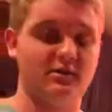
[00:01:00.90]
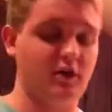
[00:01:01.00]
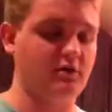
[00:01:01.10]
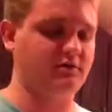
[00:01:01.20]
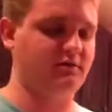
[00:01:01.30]

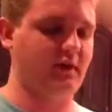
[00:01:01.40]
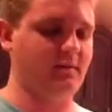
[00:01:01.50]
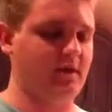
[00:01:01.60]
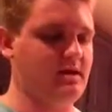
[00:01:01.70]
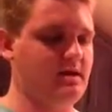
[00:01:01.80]
chosen
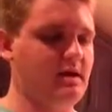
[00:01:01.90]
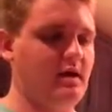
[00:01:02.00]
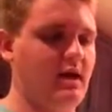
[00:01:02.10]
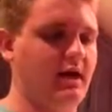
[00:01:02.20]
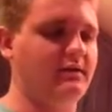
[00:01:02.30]
family.
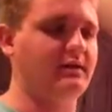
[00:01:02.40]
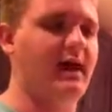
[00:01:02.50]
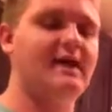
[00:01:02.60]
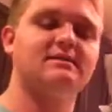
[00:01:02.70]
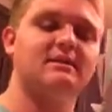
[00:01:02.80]
And then
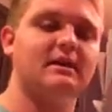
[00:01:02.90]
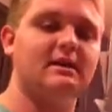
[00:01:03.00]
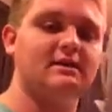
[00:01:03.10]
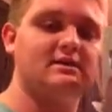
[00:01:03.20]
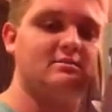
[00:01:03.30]
lastly
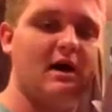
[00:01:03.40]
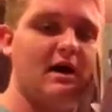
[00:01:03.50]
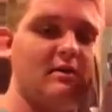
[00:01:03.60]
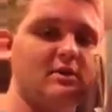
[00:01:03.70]
is my